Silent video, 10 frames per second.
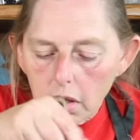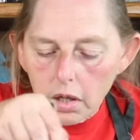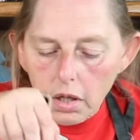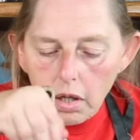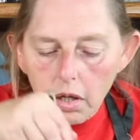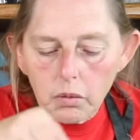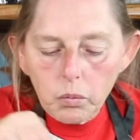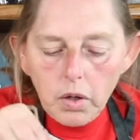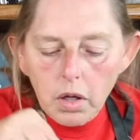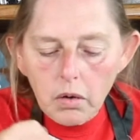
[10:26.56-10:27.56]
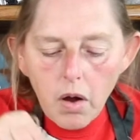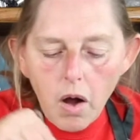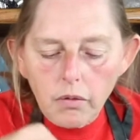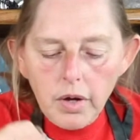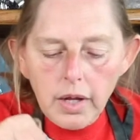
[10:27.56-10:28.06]
And we are
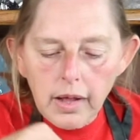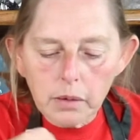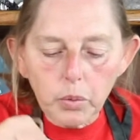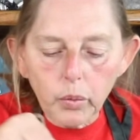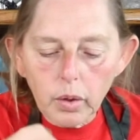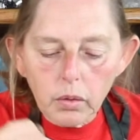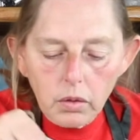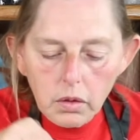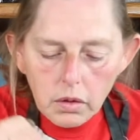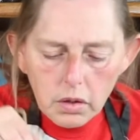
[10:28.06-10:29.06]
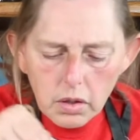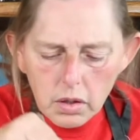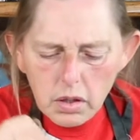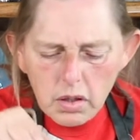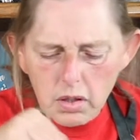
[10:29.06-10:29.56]
already at a boil.
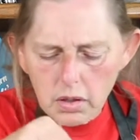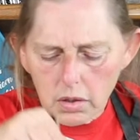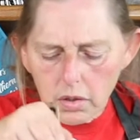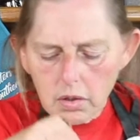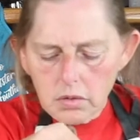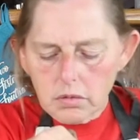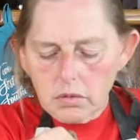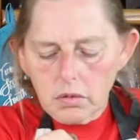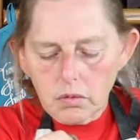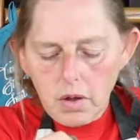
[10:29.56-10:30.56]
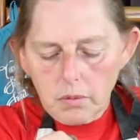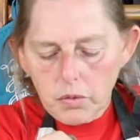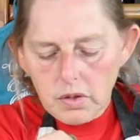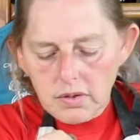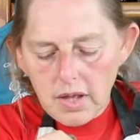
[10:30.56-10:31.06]
So I'm
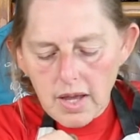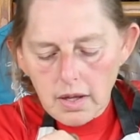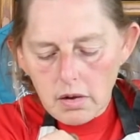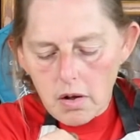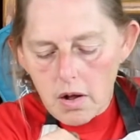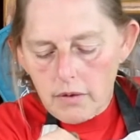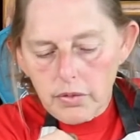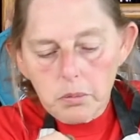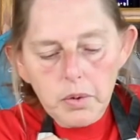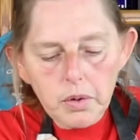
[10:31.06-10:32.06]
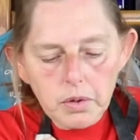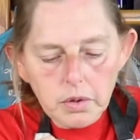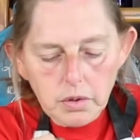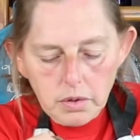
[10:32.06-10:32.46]
going to take it off the burner.